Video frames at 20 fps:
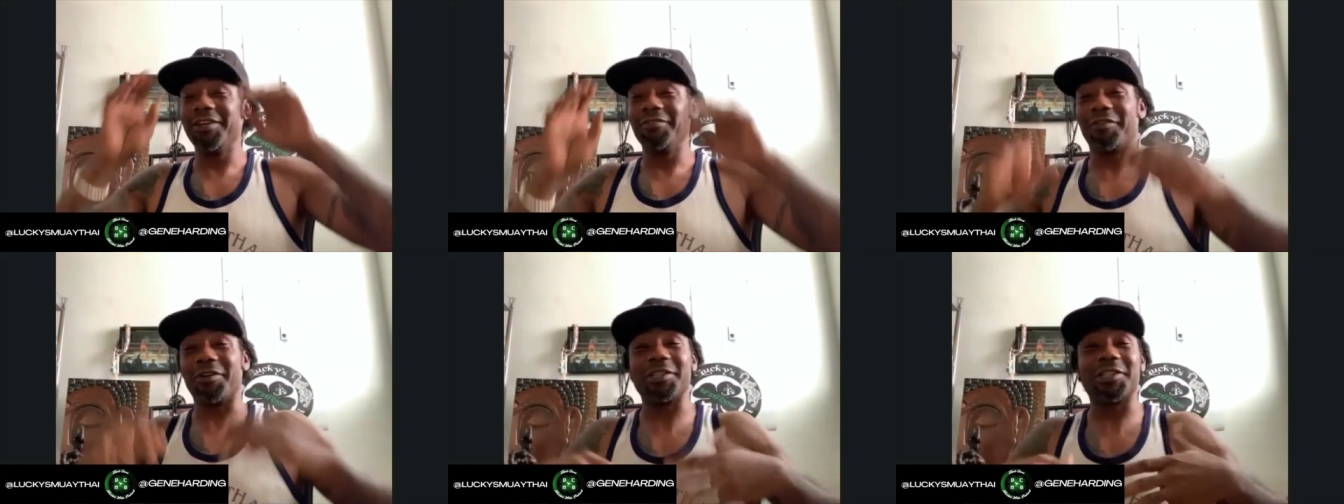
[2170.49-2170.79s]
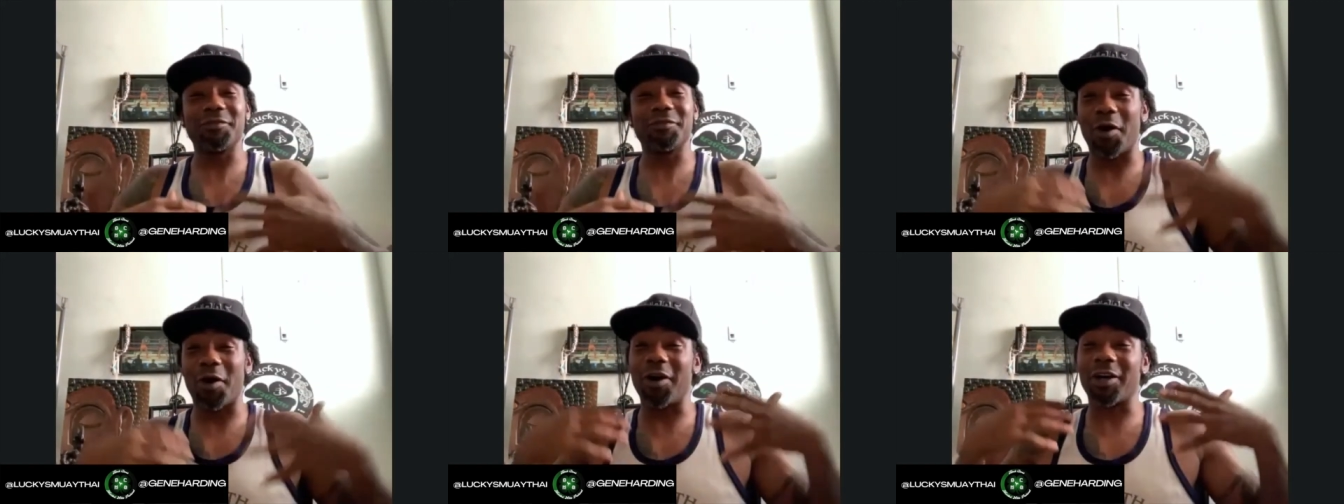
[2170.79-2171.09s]

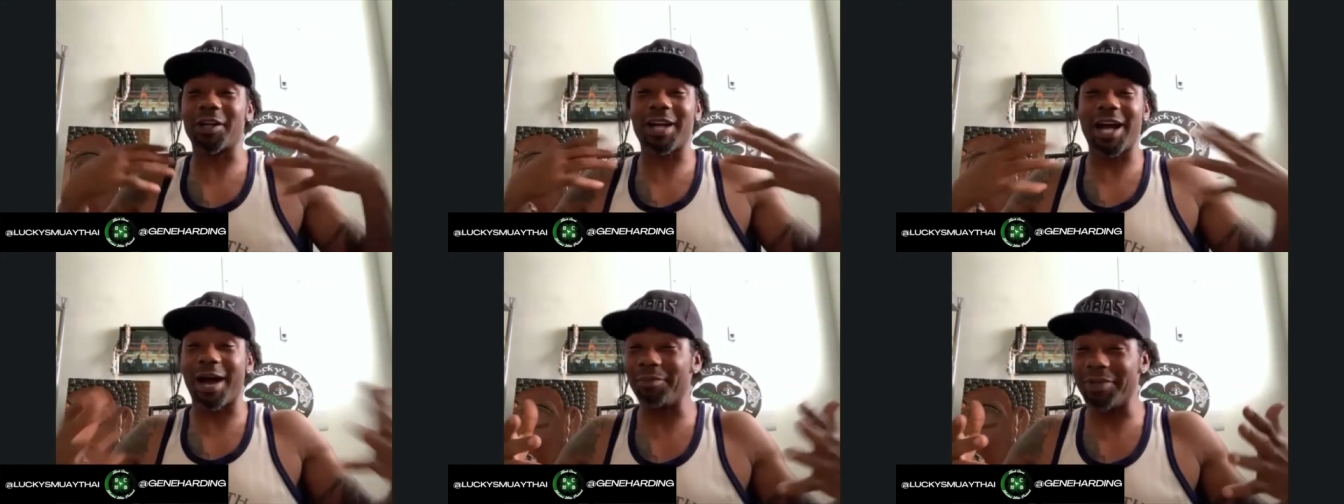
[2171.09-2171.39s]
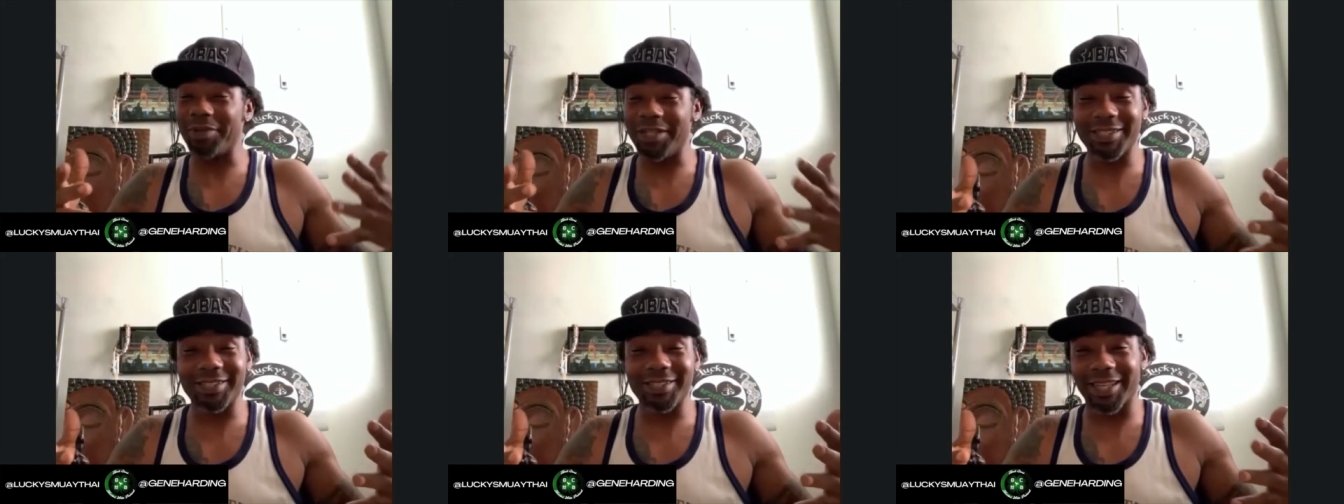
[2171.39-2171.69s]
First of all,
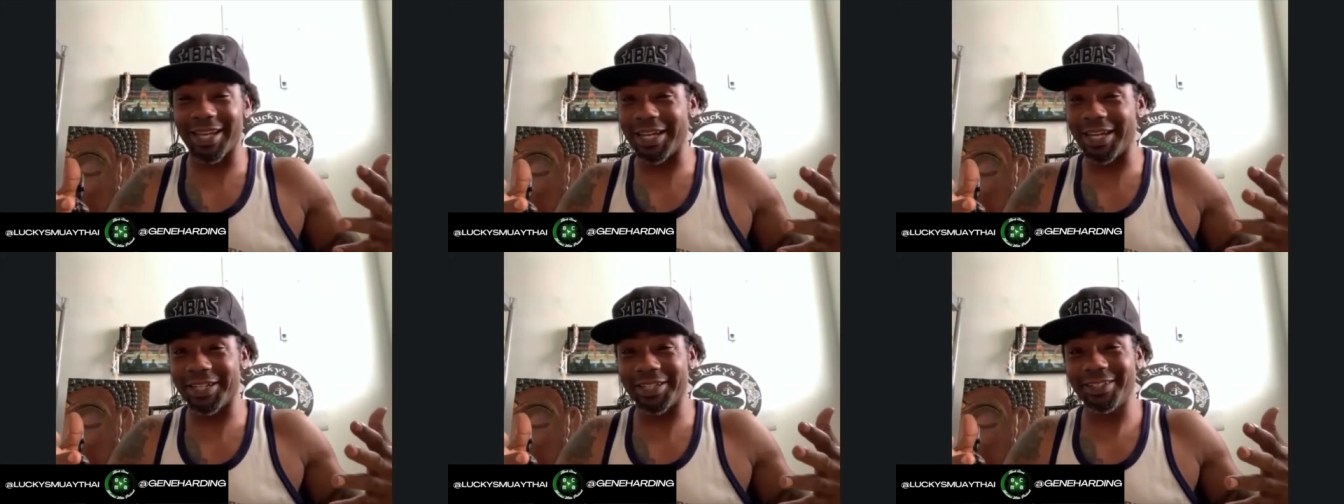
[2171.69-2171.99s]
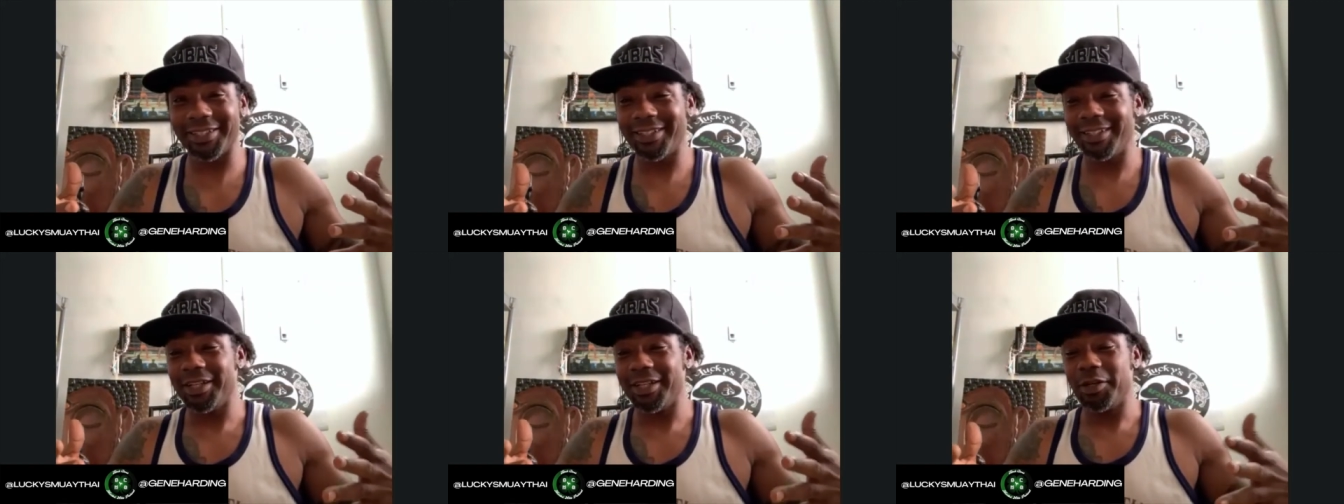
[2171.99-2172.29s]
comedy is like
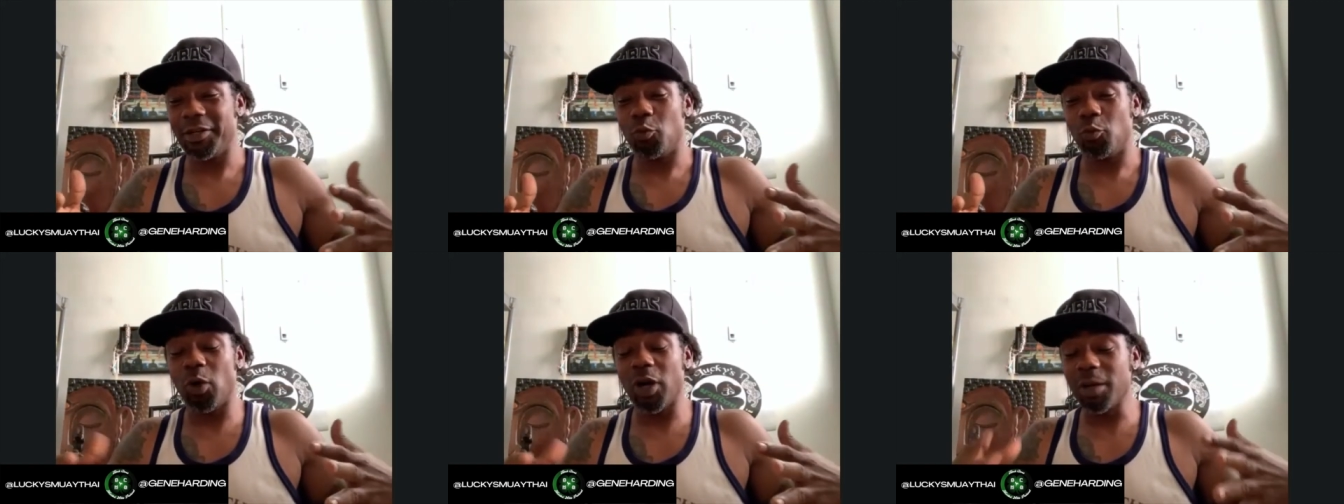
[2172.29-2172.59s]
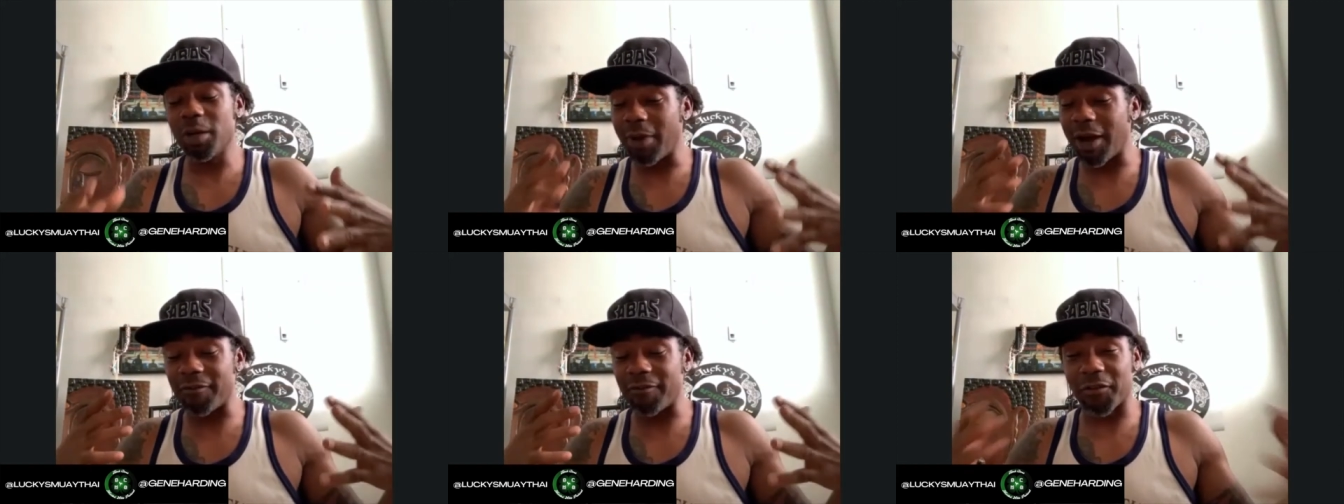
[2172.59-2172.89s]
one
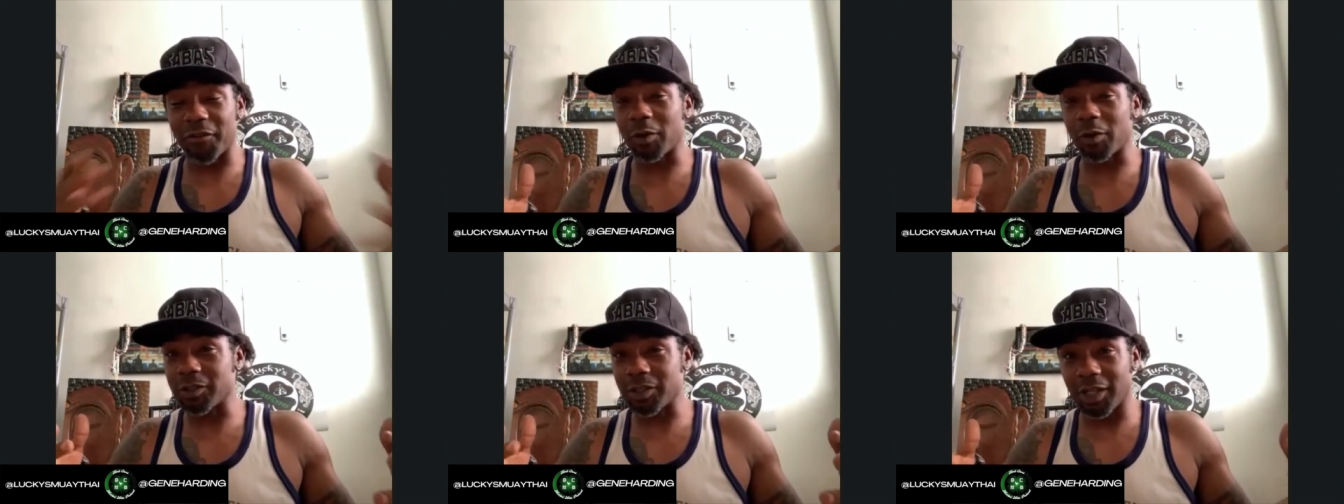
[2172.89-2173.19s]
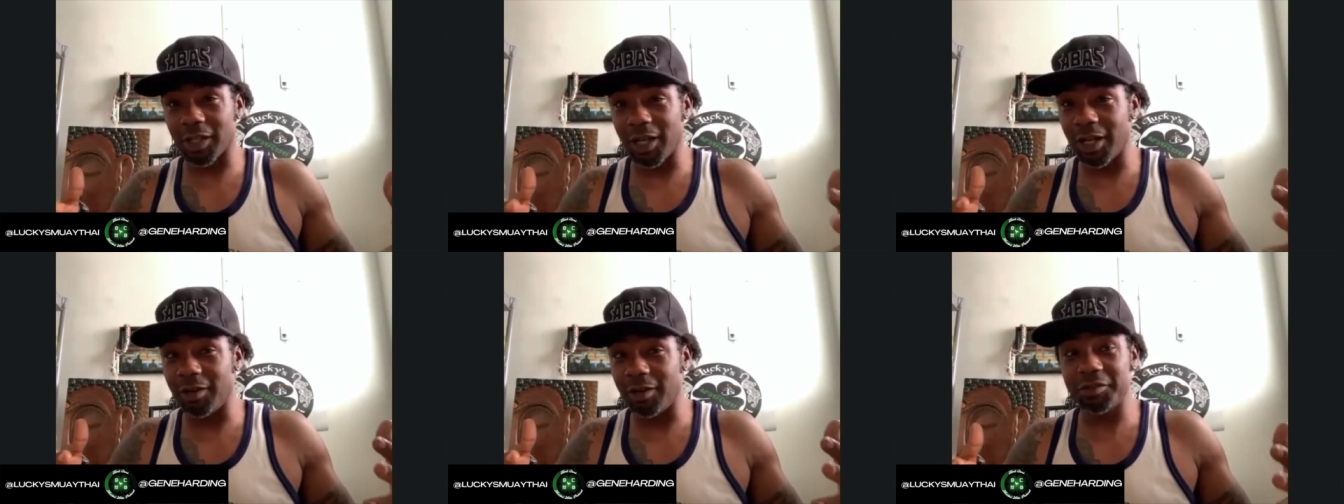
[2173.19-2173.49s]
of my first
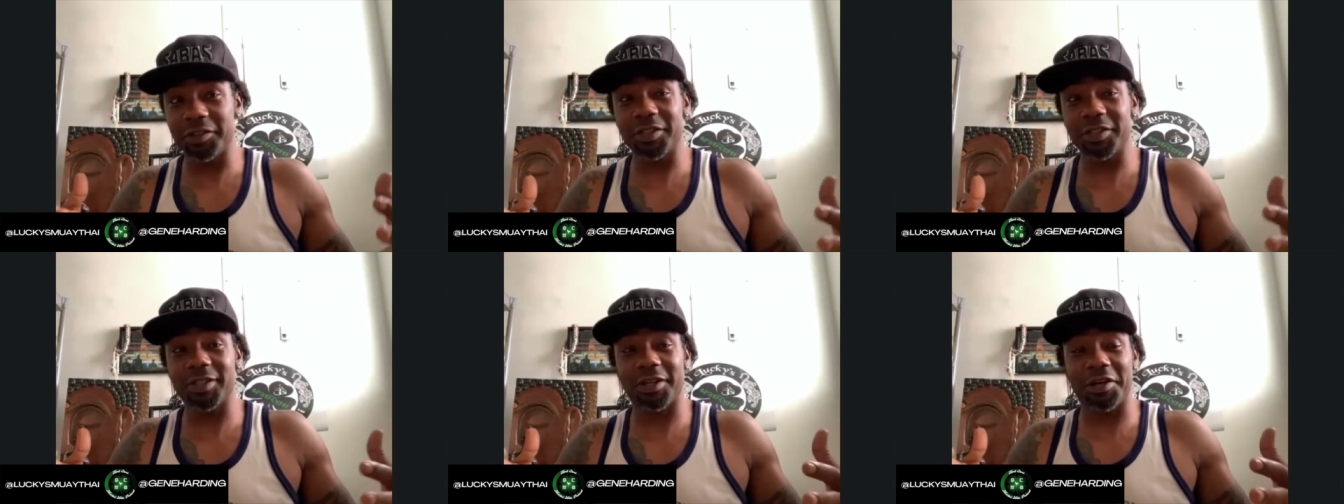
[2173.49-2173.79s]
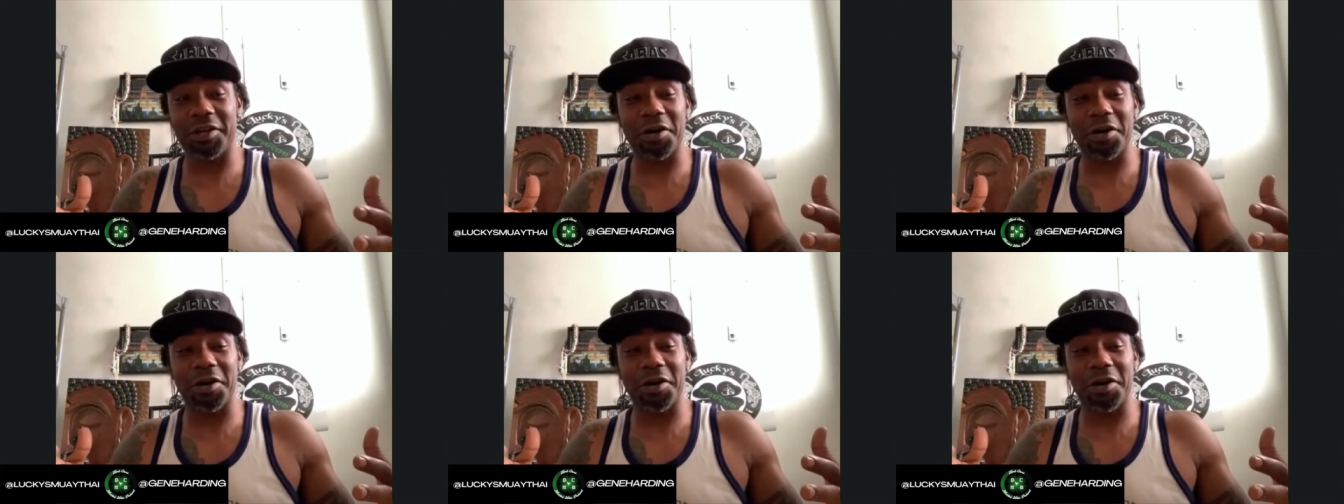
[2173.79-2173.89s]
loves.